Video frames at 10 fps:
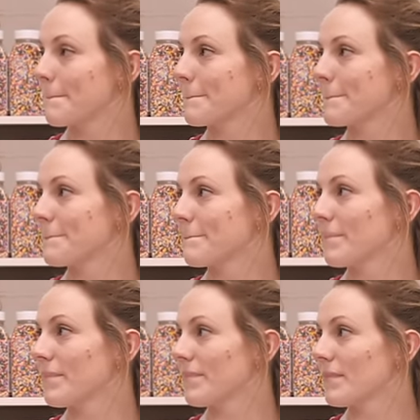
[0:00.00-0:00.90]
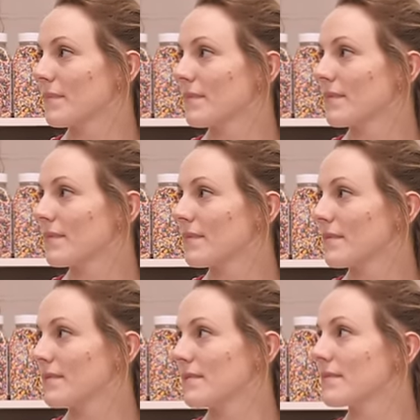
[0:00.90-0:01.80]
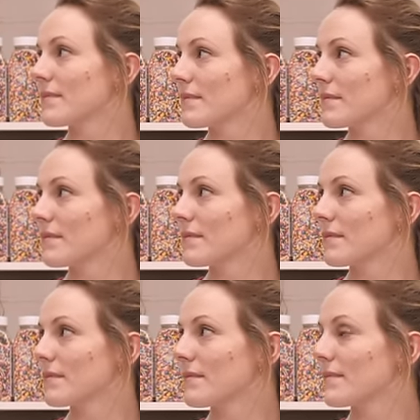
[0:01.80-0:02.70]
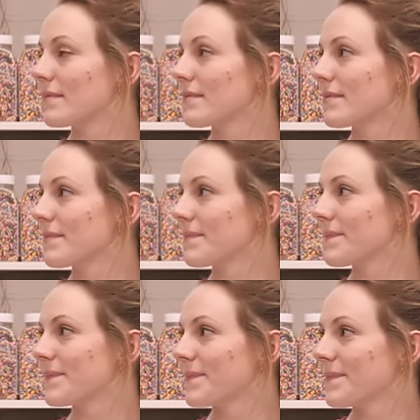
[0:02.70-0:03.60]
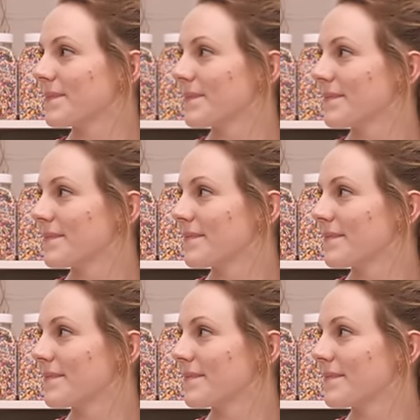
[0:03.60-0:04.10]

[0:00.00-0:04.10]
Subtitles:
The person shown says nothing.